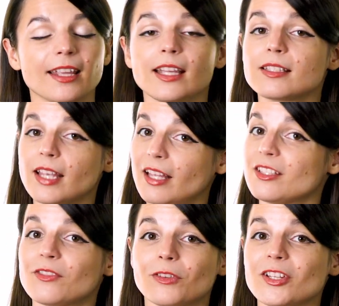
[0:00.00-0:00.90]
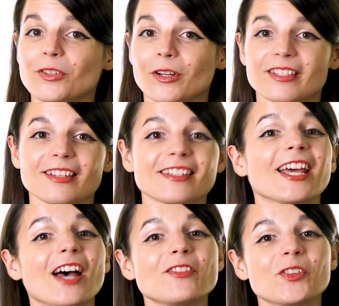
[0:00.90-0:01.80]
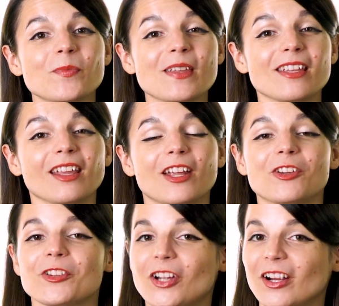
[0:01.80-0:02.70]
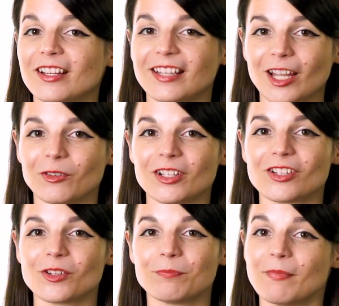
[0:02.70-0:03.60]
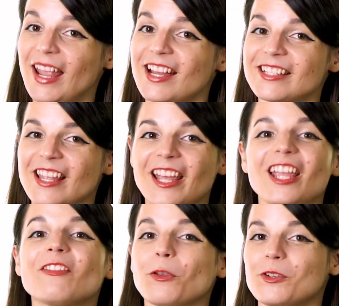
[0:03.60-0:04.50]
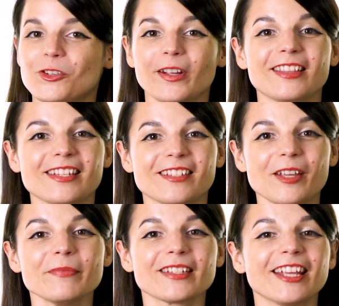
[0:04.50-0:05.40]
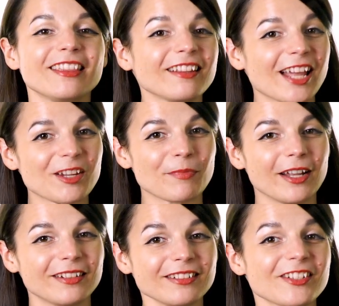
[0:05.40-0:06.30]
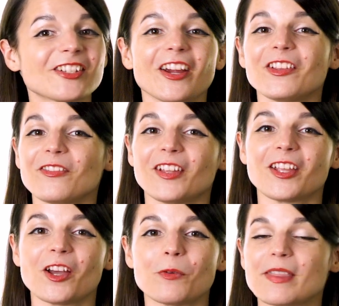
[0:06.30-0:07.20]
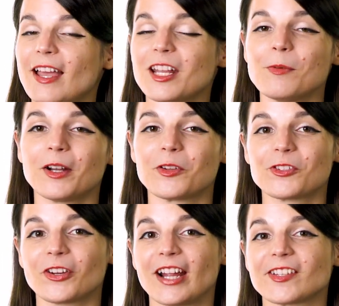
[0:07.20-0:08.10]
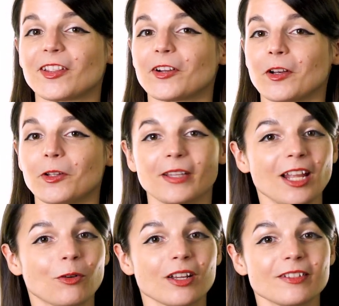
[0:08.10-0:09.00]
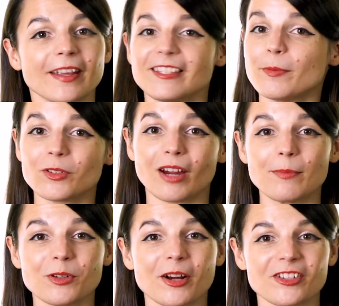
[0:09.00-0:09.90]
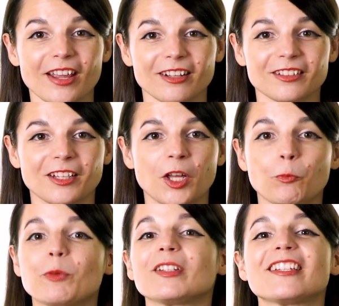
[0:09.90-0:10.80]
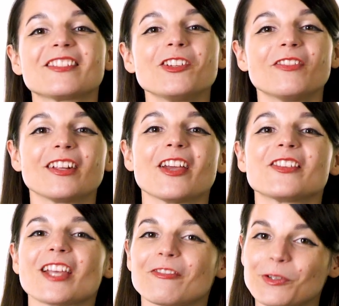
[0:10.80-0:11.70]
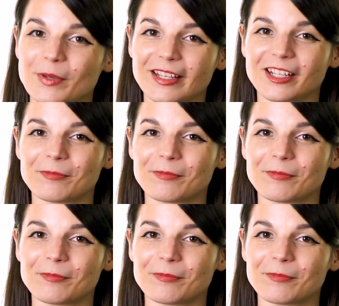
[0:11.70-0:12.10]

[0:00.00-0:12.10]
Get tons of resources to have you speaking in your target language. And if you enjoyed these tips, hit the like button, share the video with anyone who's trying to learn a new language, and subscribe to our channel. We release new videos every week.